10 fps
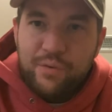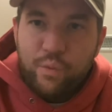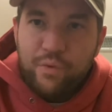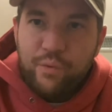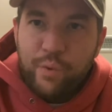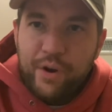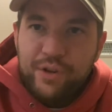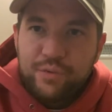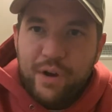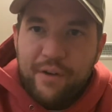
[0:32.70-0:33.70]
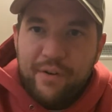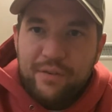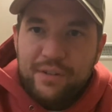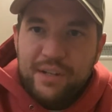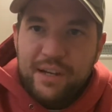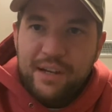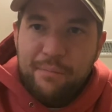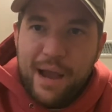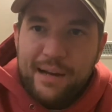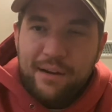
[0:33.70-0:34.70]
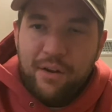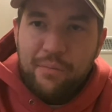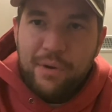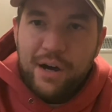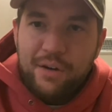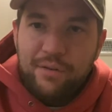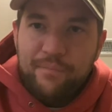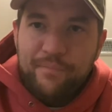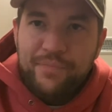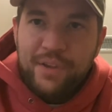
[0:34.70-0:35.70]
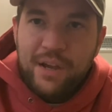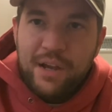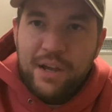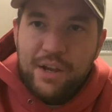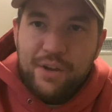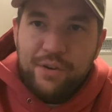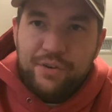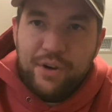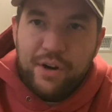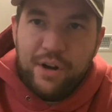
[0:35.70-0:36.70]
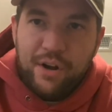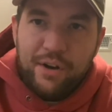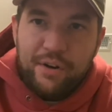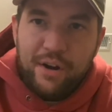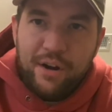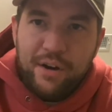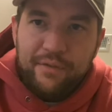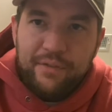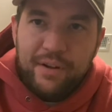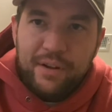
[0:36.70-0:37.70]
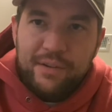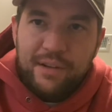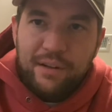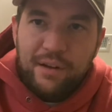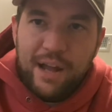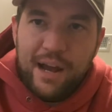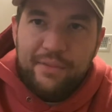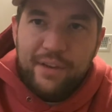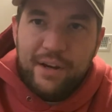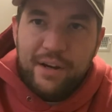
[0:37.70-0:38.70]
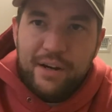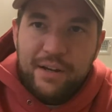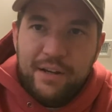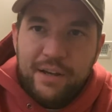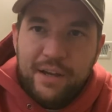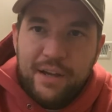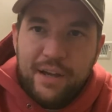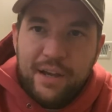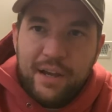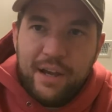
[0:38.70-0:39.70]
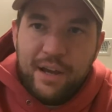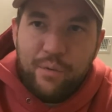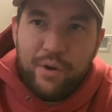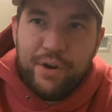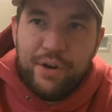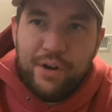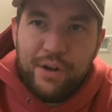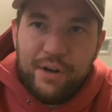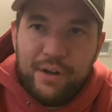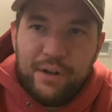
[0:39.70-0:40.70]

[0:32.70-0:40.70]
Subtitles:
The weirdest one I've ever seen. Magnet on the bottom. You can turn it on or off. See a little light in there. And we're gonna go